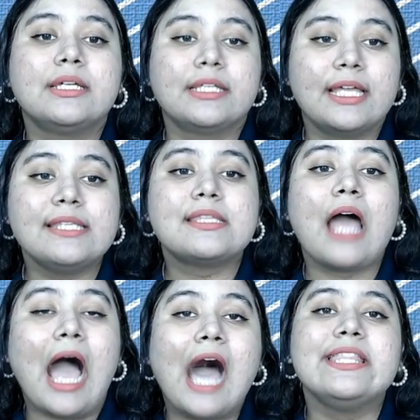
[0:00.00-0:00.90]
Yes,
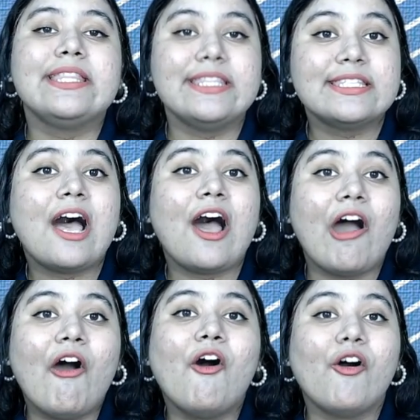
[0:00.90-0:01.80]
hanja
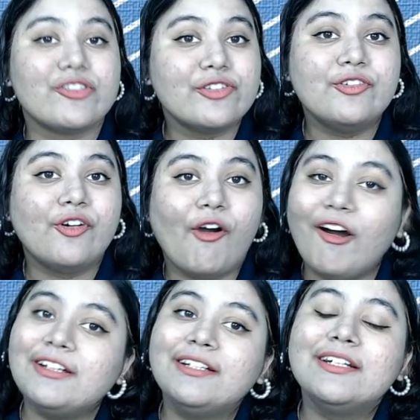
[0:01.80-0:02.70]
or su
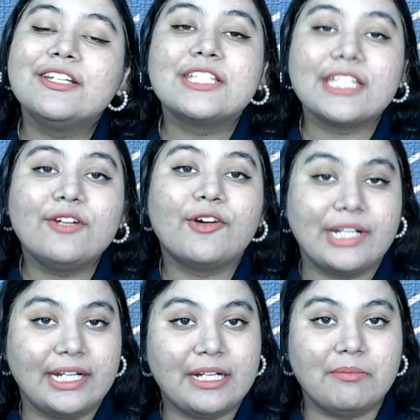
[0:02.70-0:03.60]
or
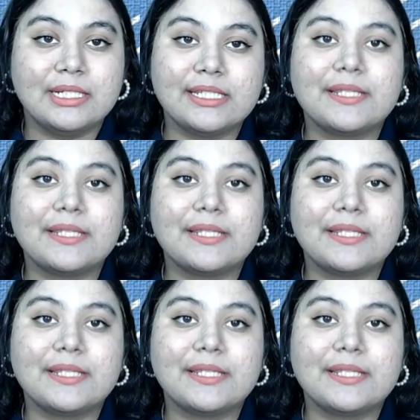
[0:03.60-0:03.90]
Sino-Korean numbers.